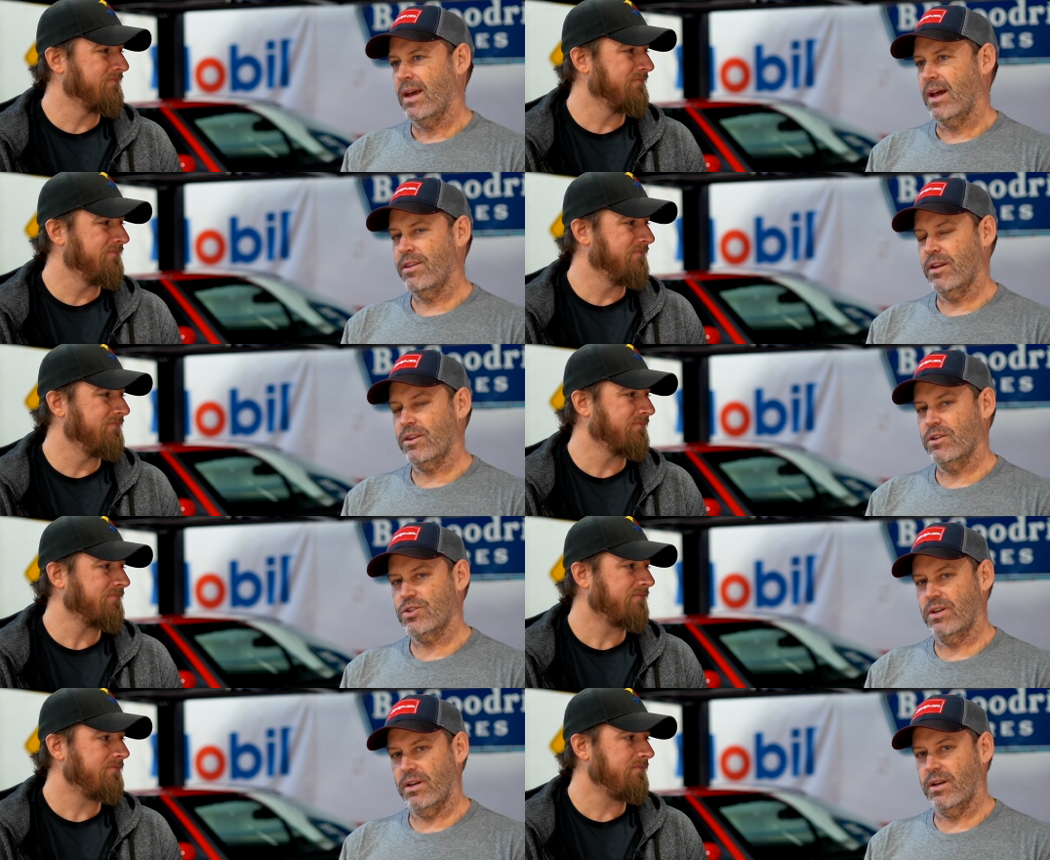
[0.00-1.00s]
Speaker 1: And I think
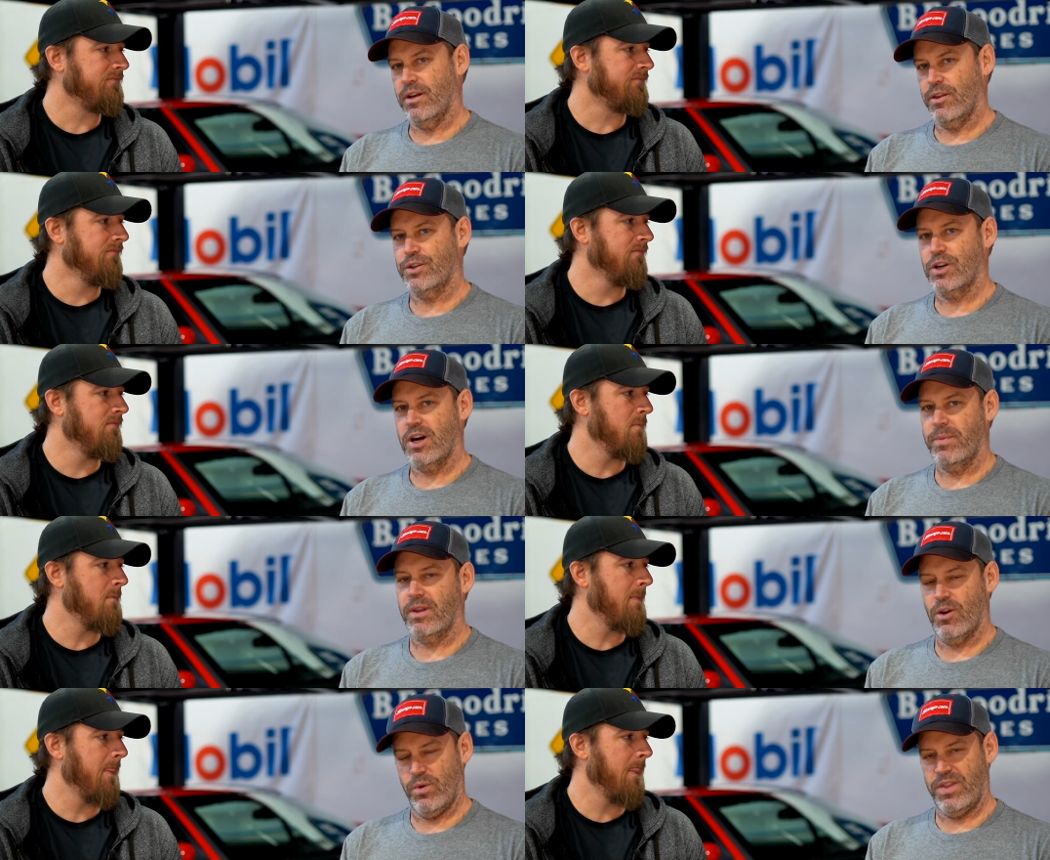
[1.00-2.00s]
there's an, another
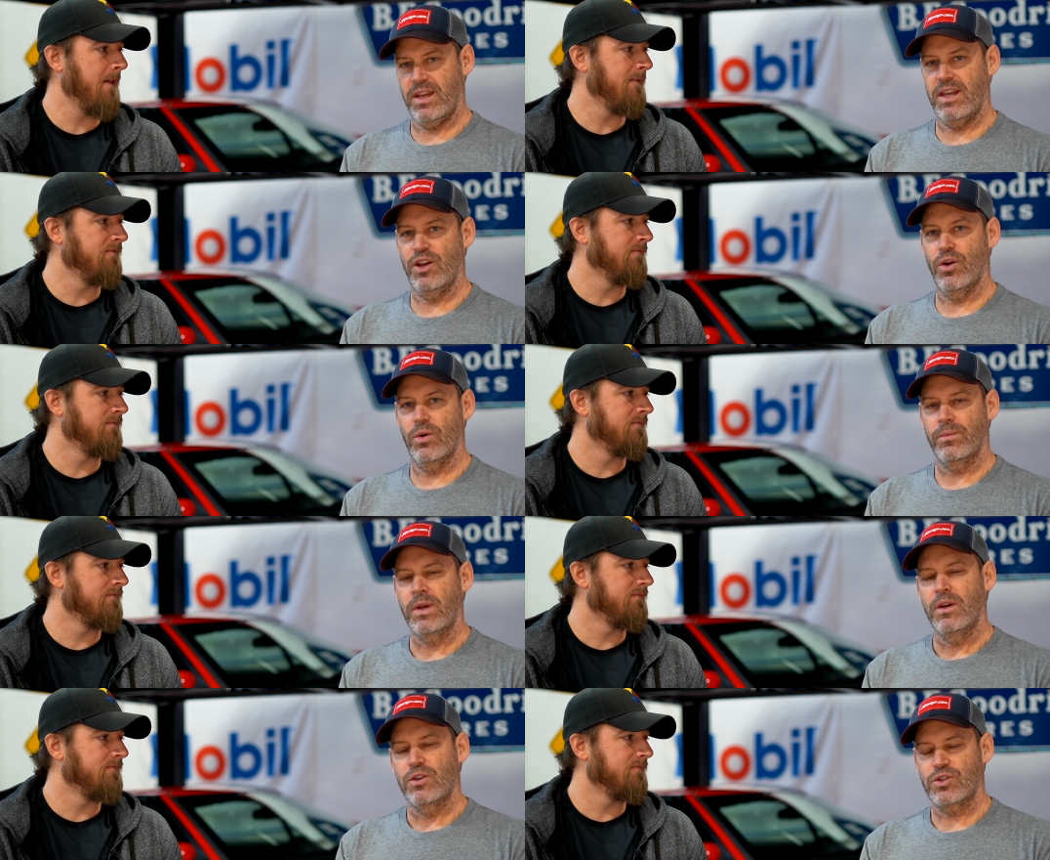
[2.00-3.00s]
topic there with the ego.
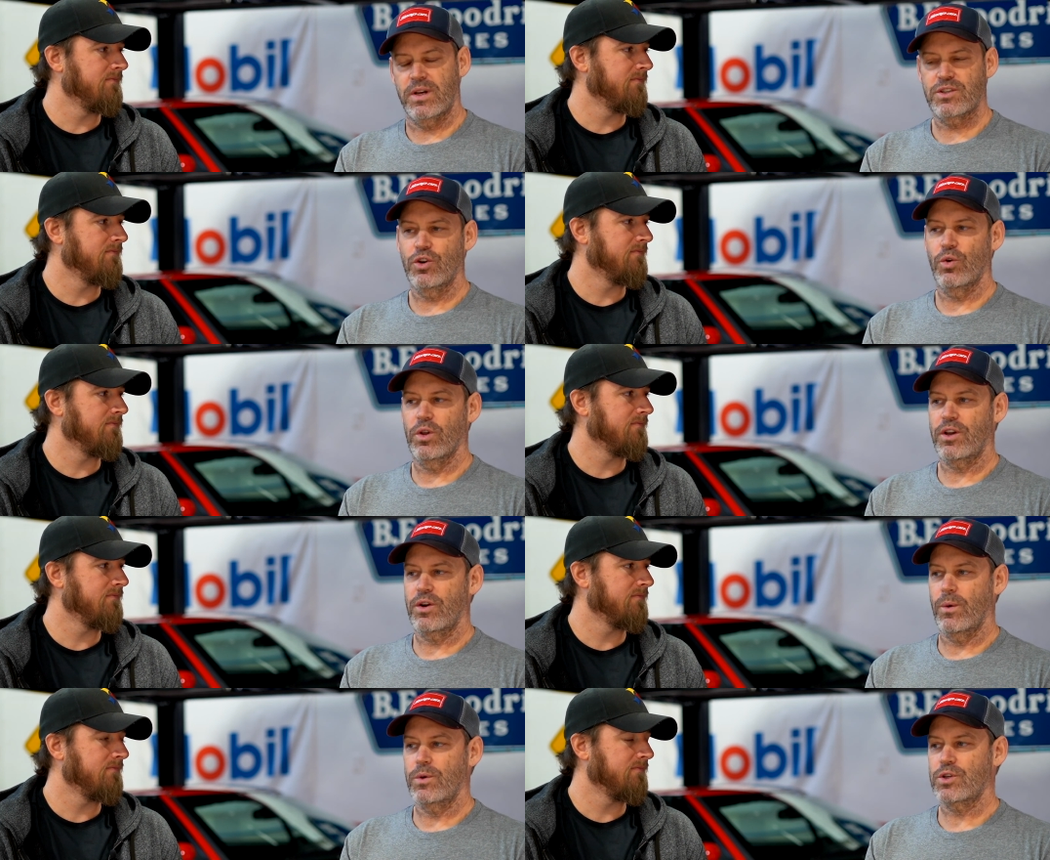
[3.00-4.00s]
So as a goalie
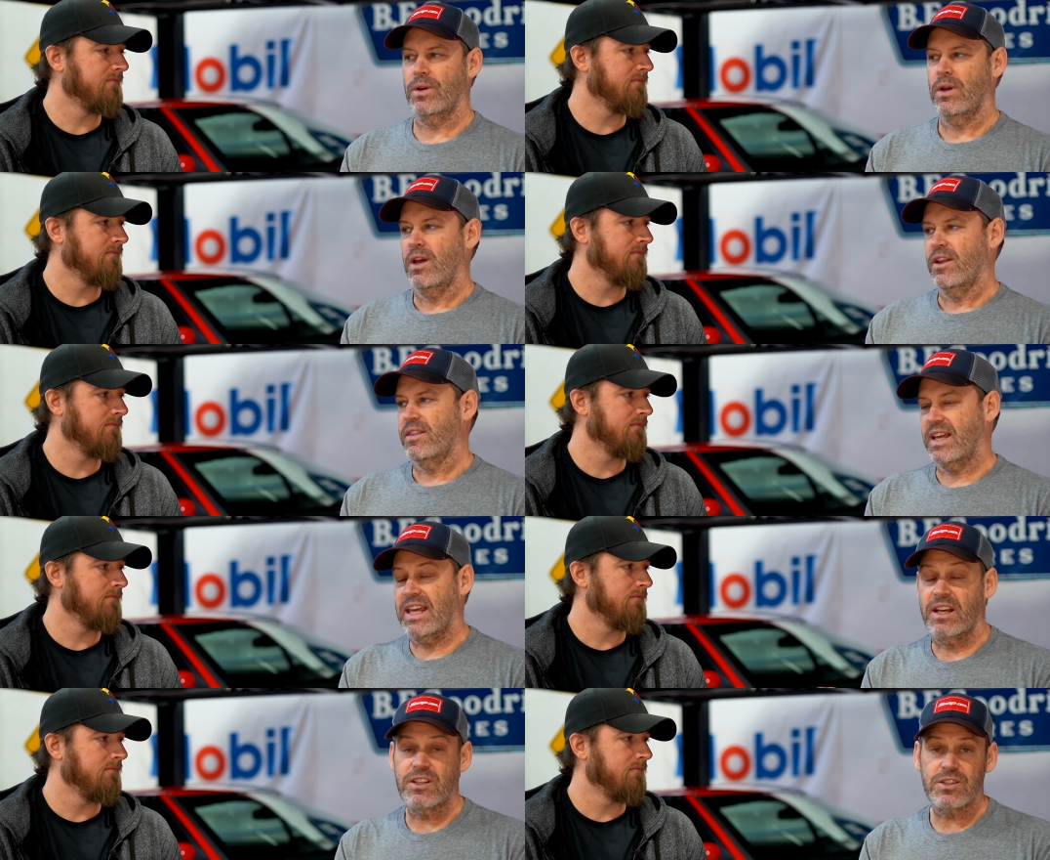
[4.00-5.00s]
coach, the
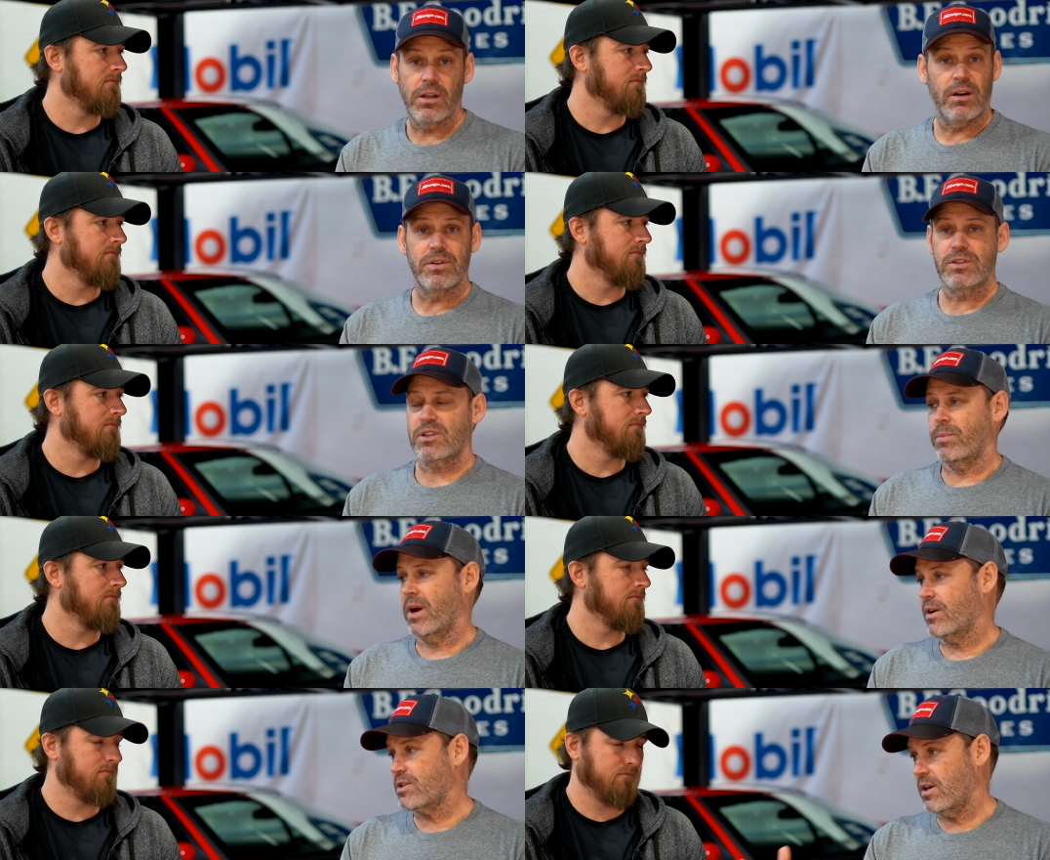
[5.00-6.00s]
kids love us. The
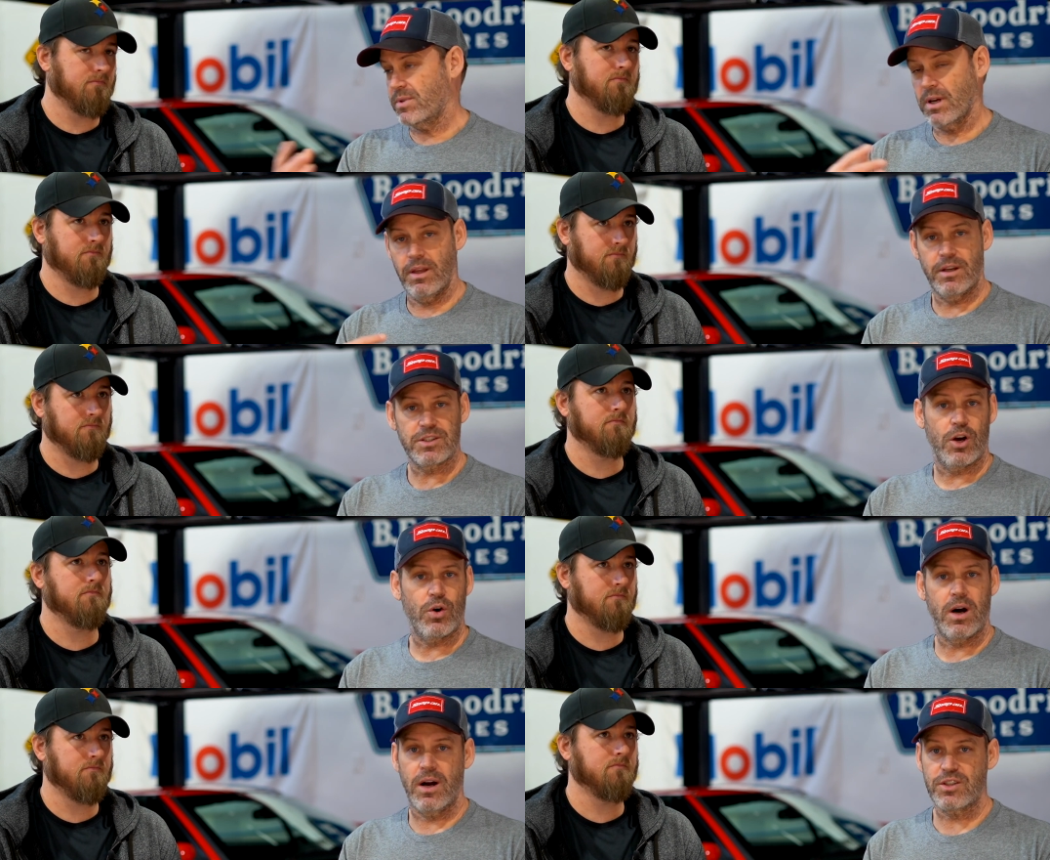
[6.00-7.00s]
parents keep telling us
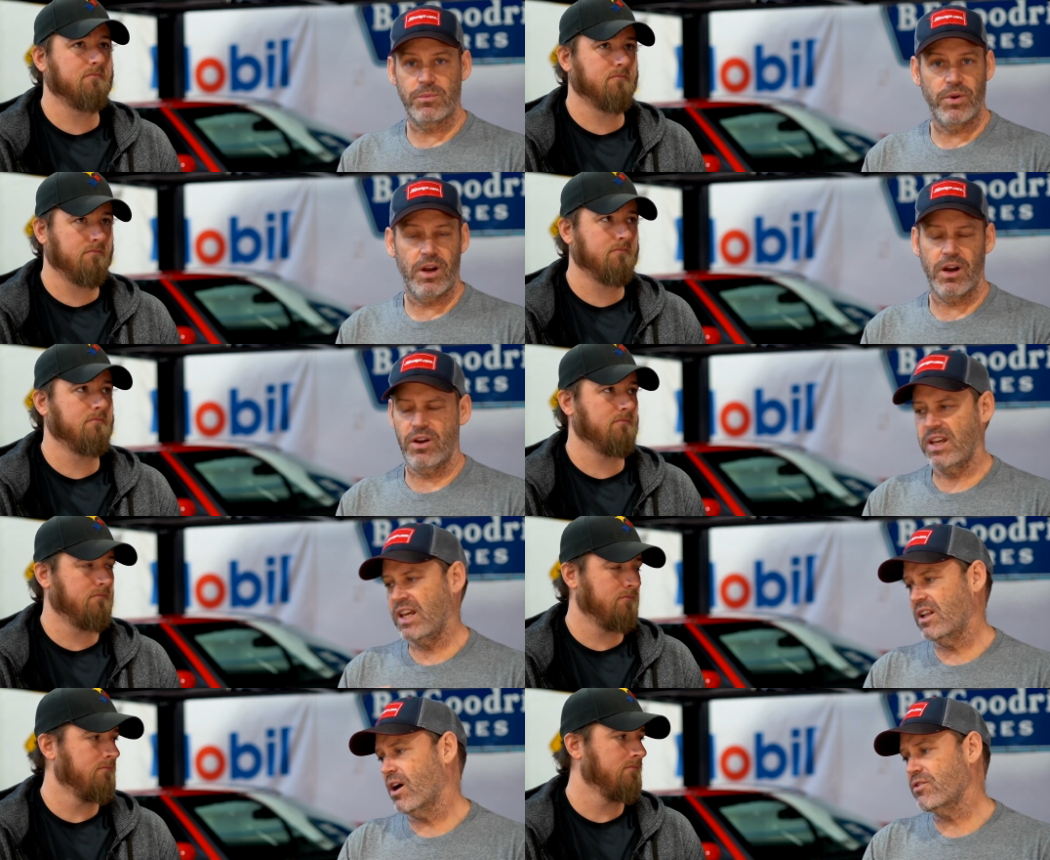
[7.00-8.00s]
how awesome we are.
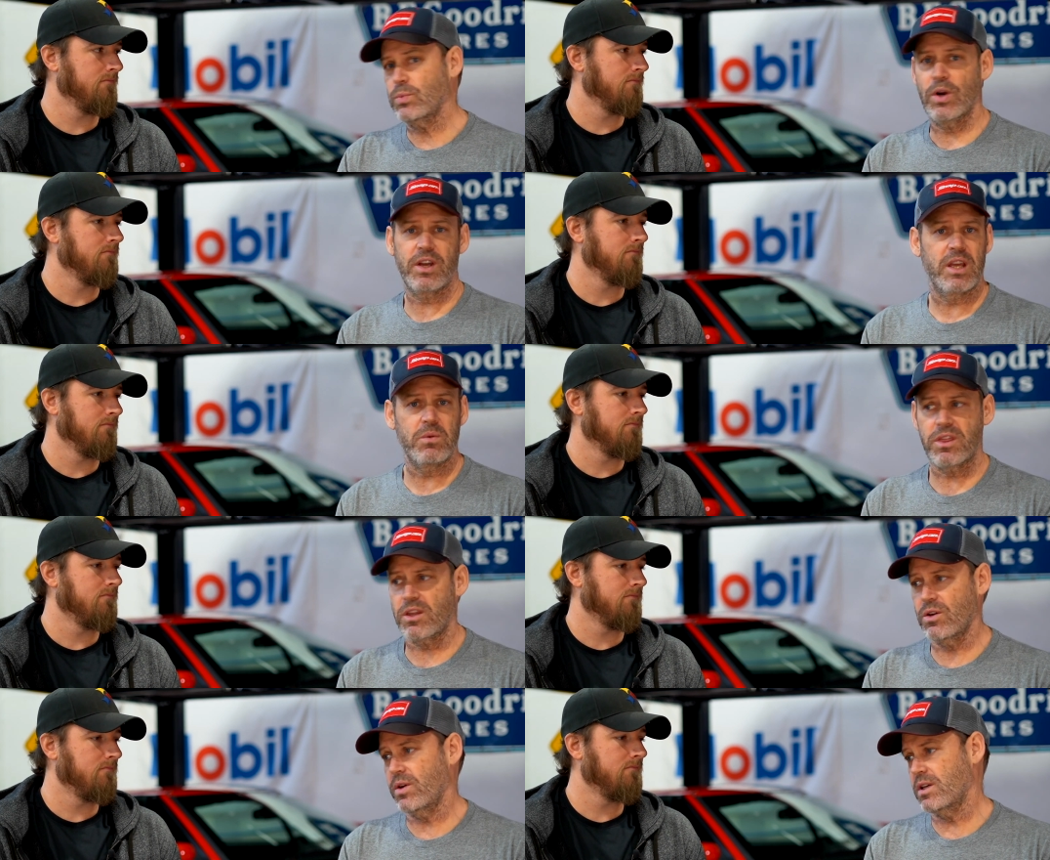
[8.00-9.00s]
He loves working
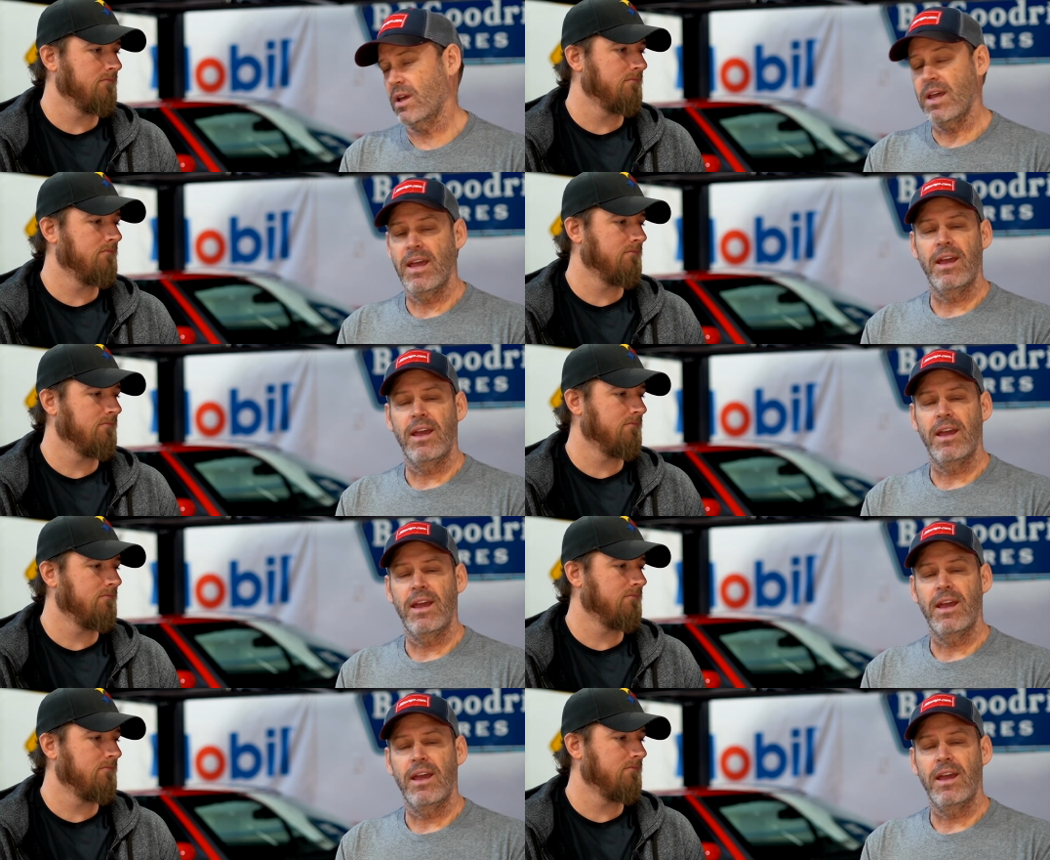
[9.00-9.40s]
with you. He's